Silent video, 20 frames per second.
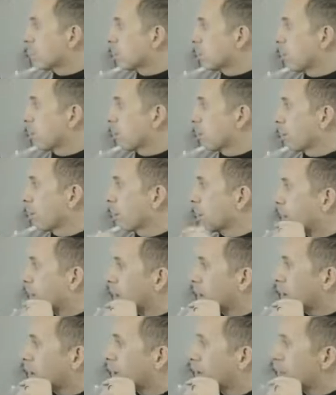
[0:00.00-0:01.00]
over and
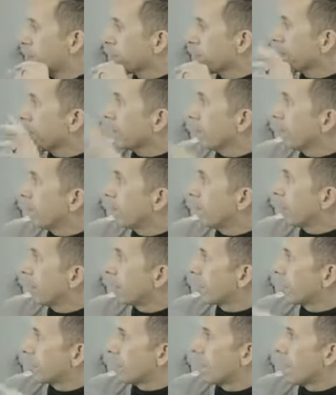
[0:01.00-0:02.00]
look at
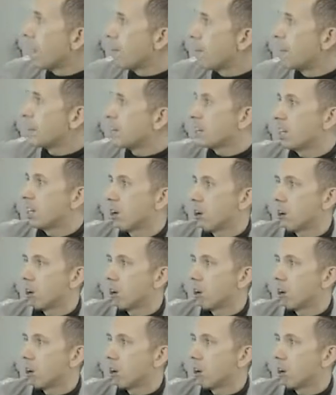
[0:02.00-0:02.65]
the comments here.